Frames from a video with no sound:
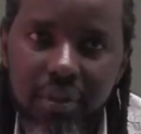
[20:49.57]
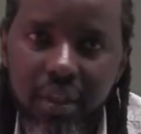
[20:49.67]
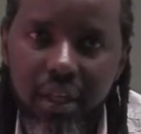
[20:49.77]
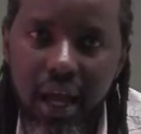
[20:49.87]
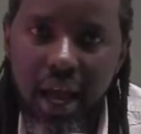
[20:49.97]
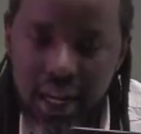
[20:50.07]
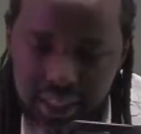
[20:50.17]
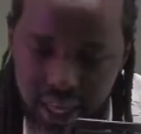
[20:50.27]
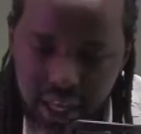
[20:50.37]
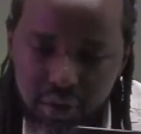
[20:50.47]
at the end of
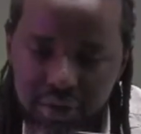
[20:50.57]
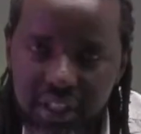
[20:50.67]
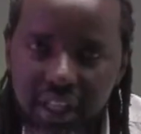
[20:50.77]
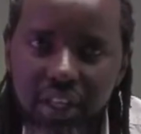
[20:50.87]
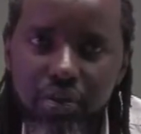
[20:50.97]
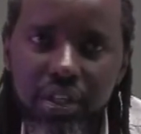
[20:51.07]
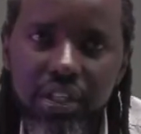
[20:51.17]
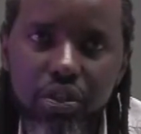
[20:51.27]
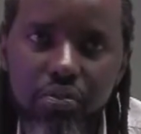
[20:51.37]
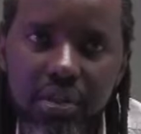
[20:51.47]
the day, you need to
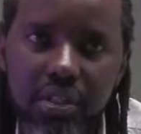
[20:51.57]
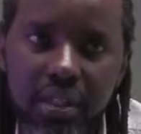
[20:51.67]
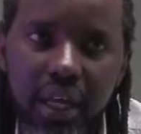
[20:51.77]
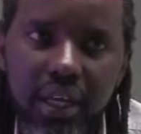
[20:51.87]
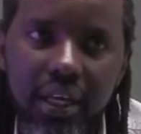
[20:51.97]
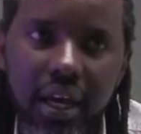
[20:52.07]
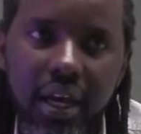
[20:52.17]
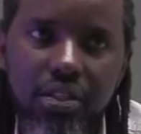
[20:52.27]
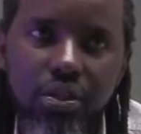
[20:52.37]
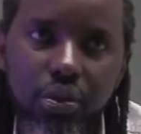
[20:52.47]
be telling a
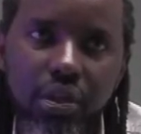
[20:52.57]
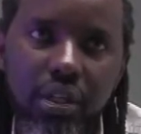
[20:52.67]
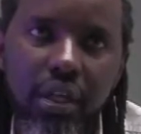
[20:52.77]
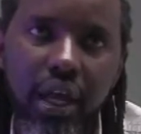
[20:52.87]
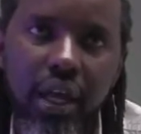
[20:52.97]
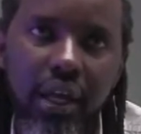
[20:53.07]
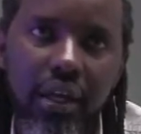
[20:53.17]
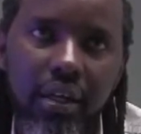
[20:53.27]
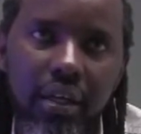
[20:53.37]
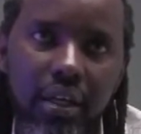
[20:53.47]
story, and
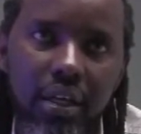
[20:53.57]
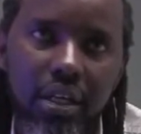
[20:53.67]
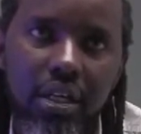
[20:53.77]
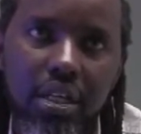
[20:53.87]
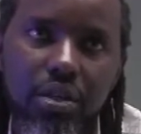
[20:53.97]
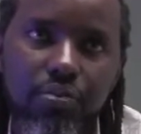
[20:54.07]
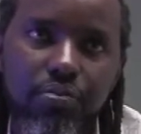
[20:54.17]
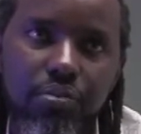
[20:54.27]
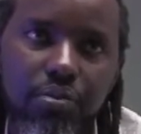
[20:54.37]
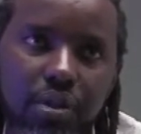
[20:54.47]
if
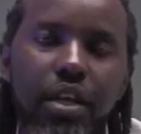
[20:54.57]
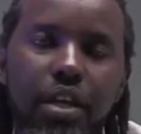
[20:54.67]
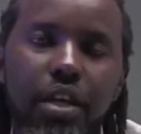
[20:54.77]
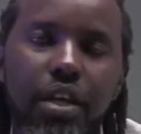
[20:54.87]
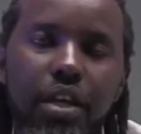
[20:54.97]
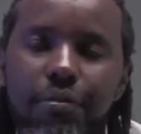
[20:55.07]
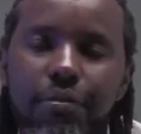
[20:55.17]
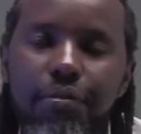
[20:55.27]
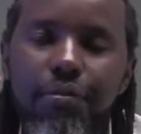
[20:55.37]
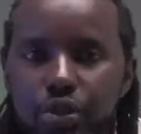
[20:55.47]
and
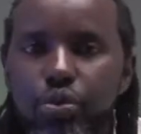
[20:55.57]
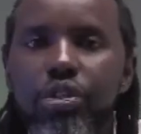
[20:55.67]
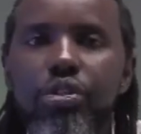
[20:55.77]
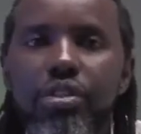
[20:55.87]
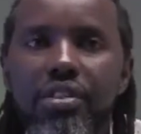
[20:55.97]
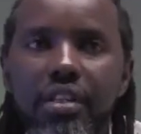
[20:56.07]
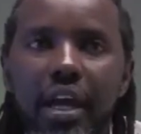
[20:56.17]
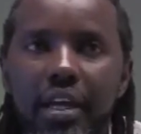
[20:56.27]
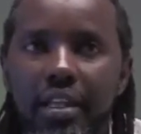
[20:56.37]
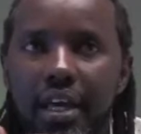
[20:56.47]
should you decide
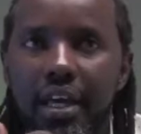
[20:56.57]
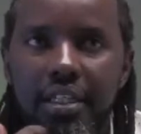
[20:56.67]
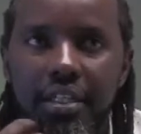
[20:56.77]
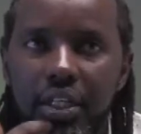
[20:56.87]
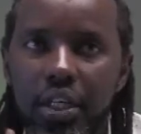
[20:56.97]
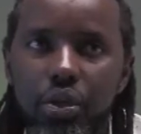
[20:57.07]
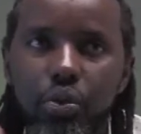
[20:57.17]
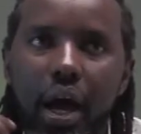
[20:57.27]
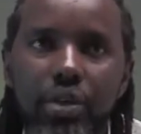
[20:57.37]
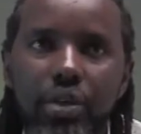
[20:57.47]
that you
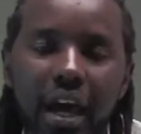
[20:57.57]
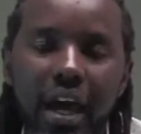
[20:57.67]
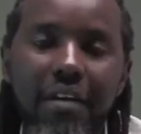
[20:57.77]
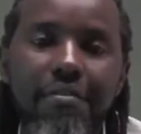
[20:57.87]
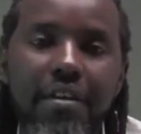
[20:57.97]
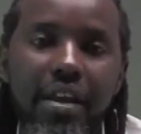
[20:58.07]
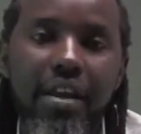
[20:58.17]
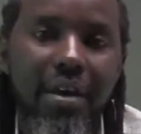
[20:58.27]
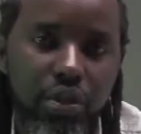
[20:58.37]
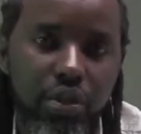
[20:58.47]
actually are very
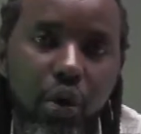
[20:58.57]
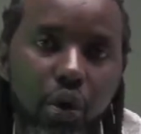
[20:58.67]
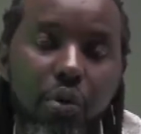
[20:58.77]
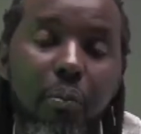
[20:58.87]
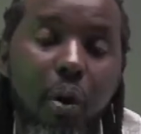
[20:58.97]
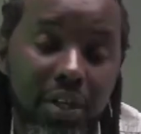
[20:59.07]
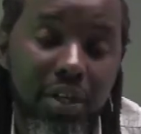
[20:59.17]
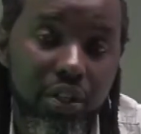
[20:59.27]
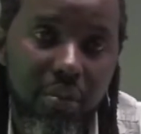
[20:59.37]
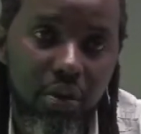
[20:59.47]
passionate or more passionate
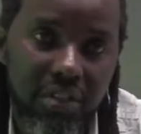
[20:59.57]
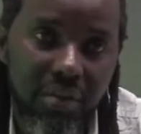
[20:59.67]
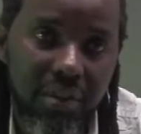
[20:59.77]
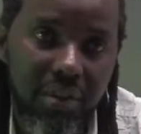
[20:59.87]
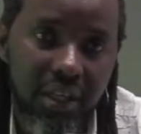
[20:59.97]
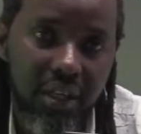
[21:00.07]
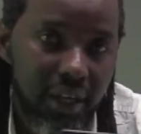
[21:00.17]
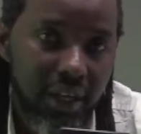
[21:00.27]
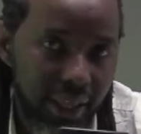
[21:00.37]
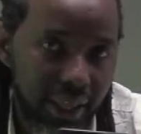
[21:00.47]
about something, like
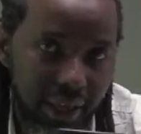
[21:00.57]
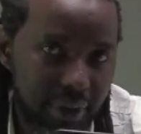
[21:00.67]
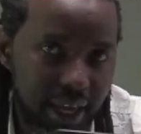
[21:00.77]
I began,